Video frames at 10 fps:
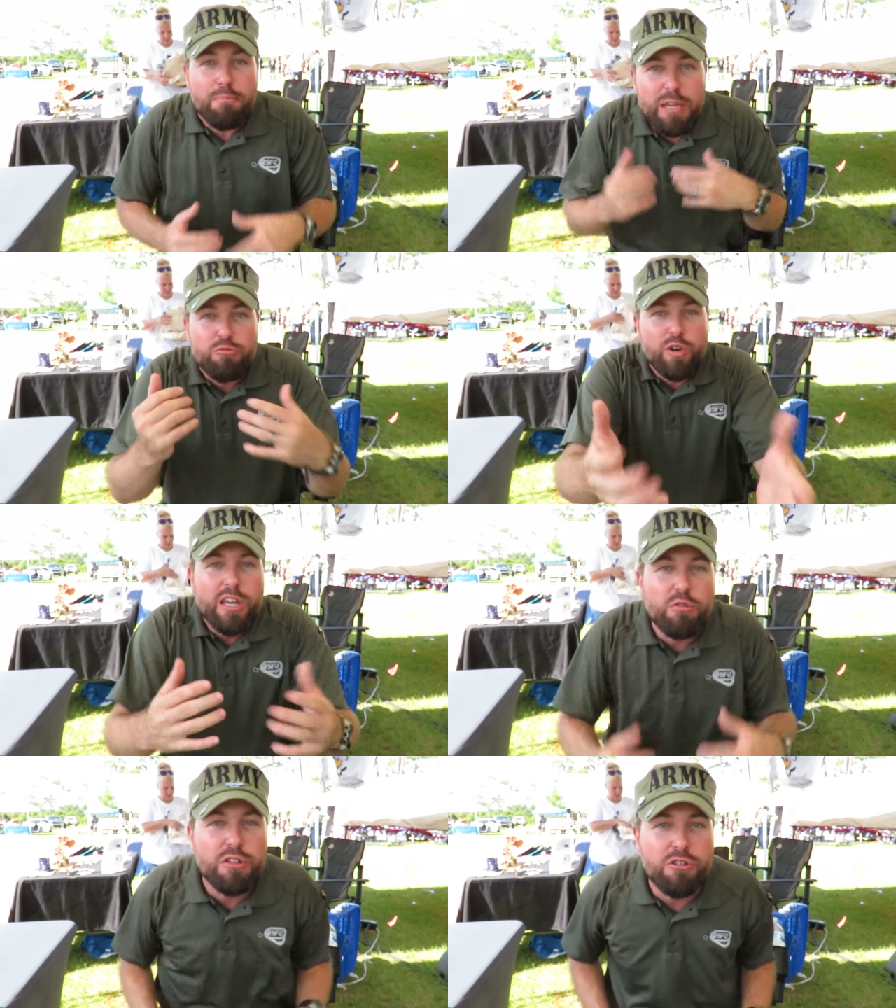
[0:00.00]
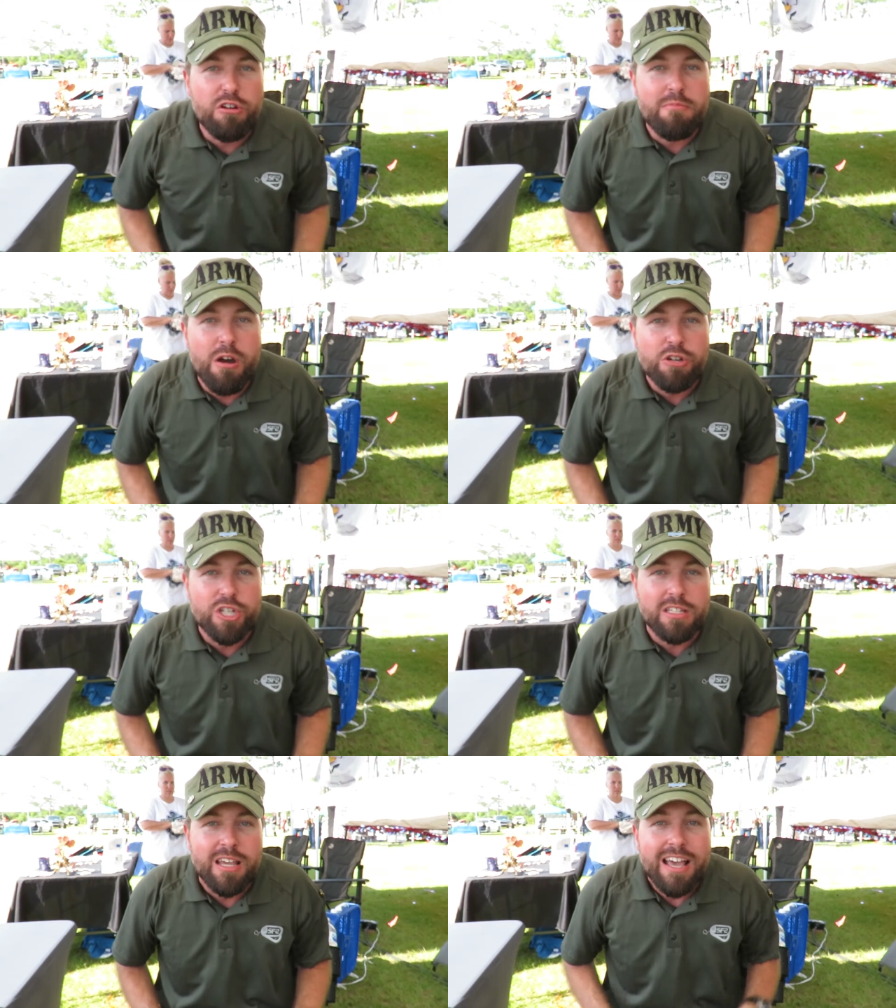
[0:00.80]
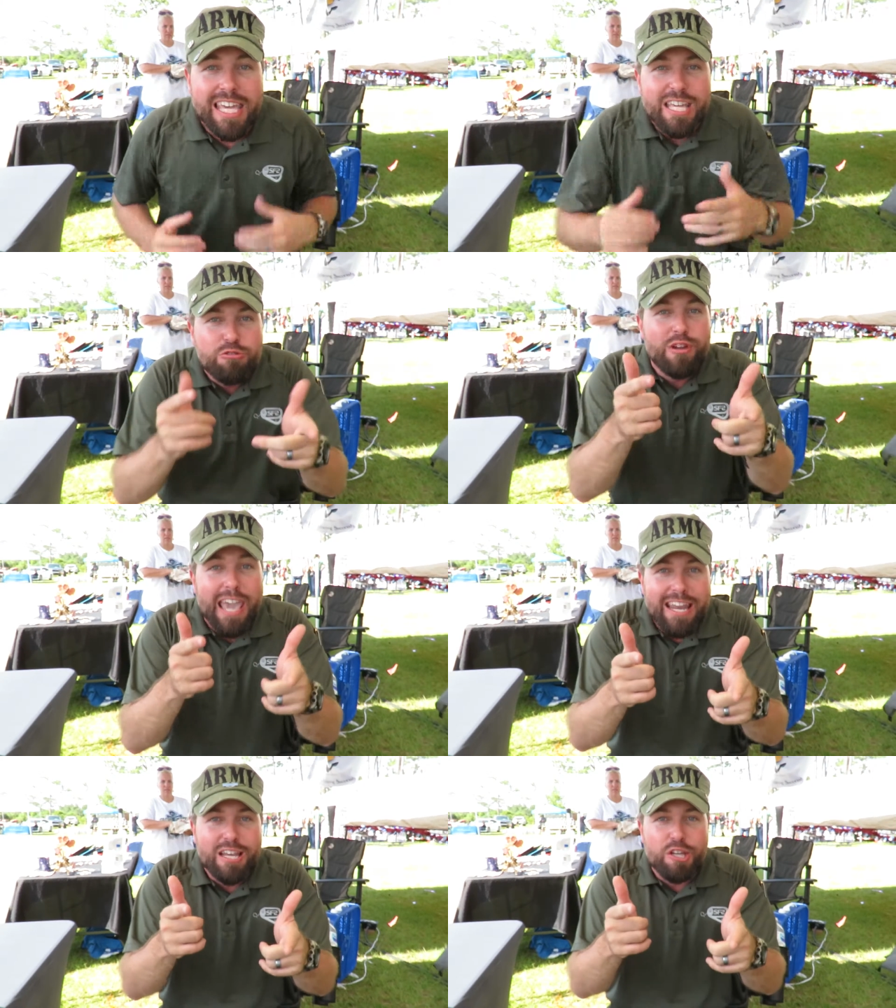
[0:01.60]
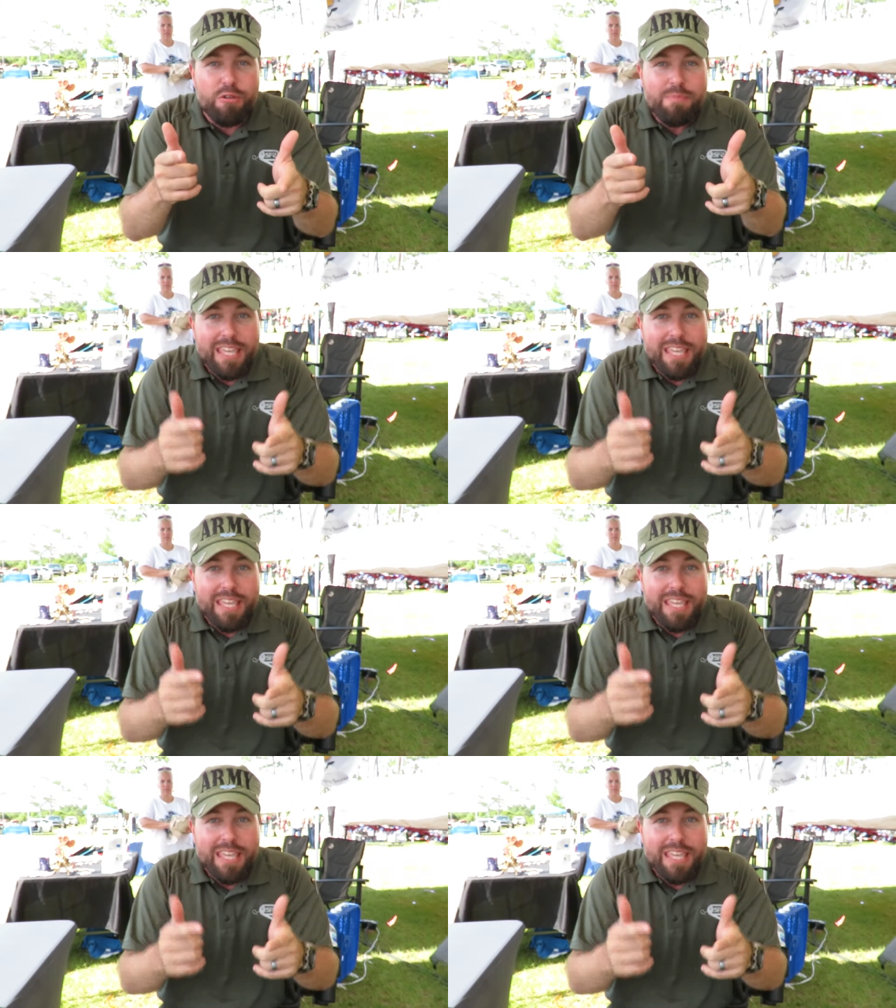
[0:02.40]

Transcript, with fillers: Be real with your emotions. He created you.